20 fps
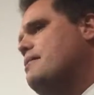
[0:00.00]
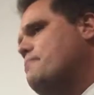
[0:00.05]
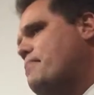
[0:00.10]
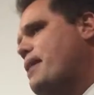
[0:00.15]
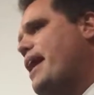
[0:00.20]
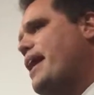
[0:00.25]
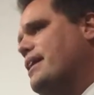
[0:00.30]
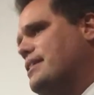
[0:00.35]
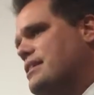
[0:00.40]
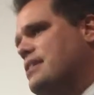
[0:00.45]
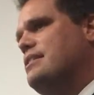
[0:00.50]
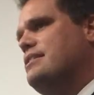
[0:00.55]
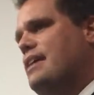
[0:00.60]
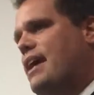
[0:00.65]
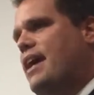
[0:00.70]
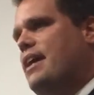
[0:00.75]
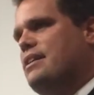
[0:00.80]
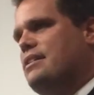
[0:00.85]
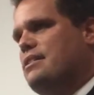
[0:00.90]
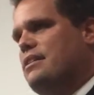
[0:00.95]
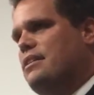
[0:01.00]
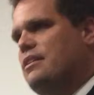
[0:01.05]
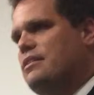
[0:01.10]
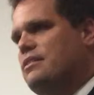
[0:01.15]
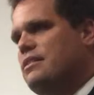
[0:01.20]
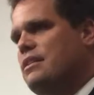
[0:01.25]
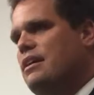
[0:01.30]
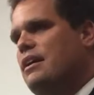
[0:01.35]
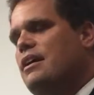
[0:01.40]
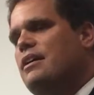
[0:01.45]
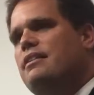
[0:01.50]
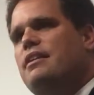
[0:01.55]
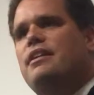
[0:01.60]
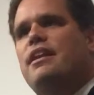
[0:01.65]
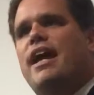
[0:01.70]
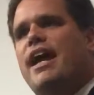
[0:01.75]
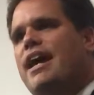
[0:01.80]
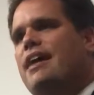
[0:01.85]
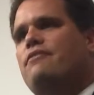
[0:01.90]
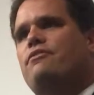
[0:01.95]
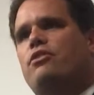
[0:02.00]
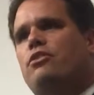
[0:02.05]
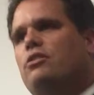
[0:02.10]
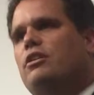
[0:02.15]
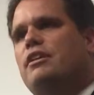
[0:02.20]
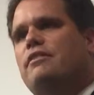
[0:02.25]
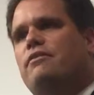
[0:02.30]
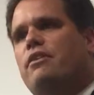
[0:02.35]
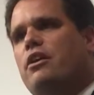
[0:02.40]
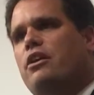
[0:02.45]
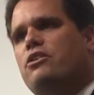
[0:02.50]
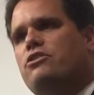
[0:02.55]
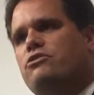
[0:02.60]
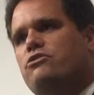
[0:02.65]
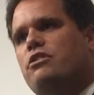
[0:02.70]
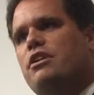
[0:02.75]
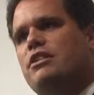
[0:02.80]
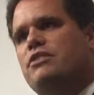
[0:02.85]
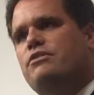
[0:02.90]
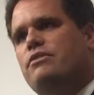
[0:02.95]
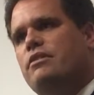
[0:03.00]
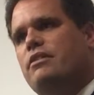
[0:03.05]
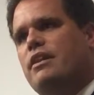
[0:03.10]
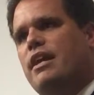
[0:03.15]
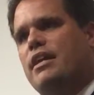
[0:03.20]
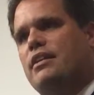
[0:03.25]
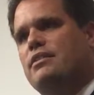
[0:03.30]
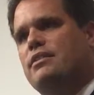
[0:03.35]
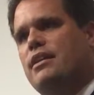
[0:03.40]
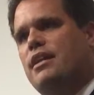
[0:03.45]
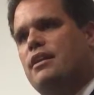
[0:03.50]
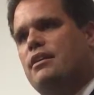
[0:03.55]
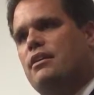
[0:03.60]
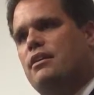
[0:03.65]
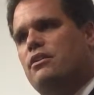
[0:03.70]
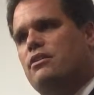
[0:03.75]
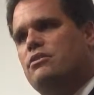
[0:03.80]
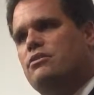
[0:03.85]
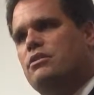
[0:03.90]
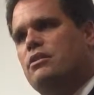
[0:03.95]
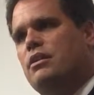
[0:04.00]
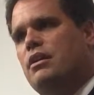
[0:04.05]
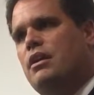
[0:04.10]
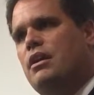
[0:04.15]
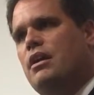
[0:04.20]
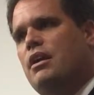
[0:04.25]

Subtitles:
back to Texas than to have her live on our streets for the next 10 years.